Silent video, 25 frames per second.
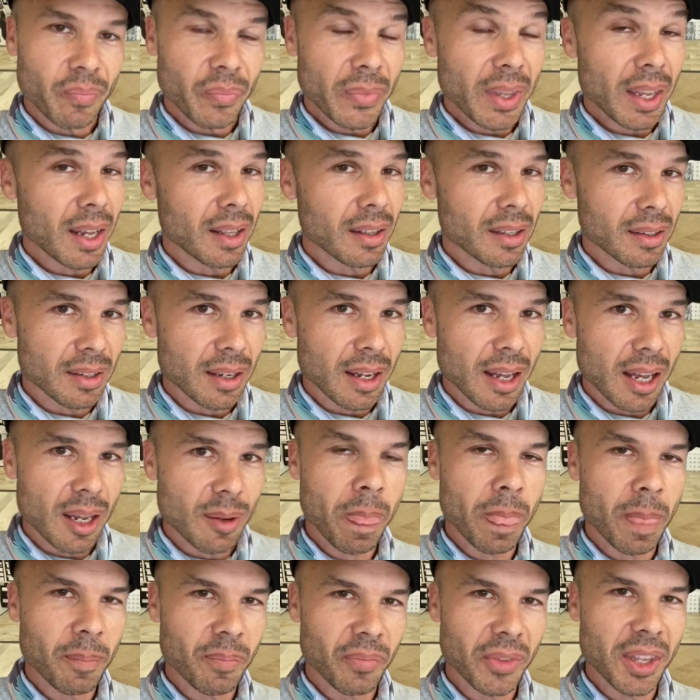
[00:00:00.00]
at the
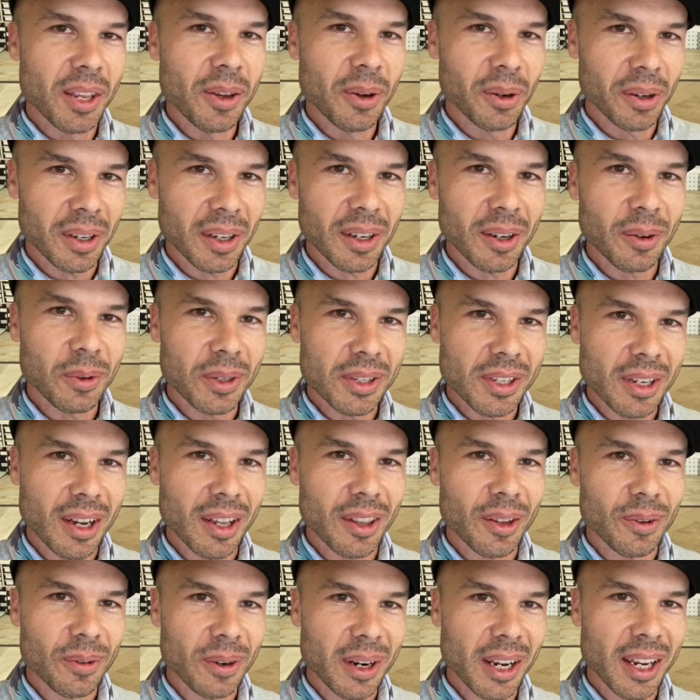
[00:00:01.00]
time, it was all
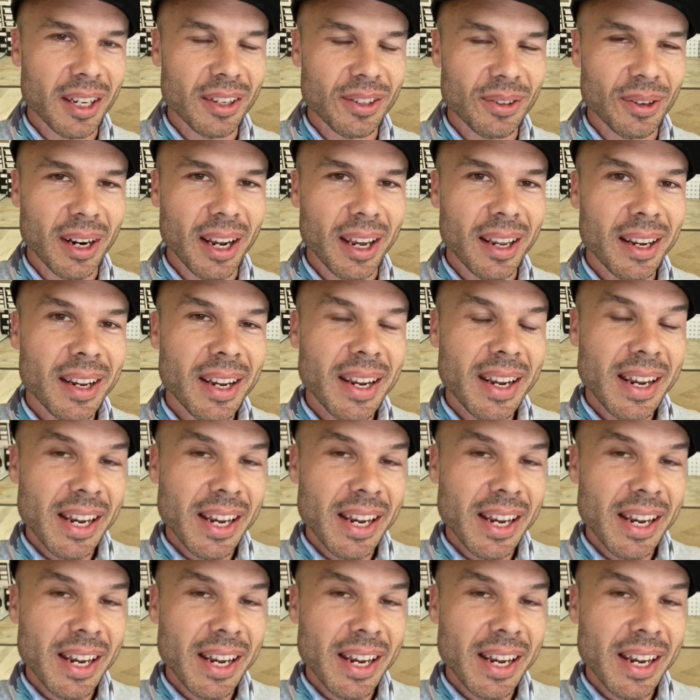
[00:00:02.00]
the rage, right?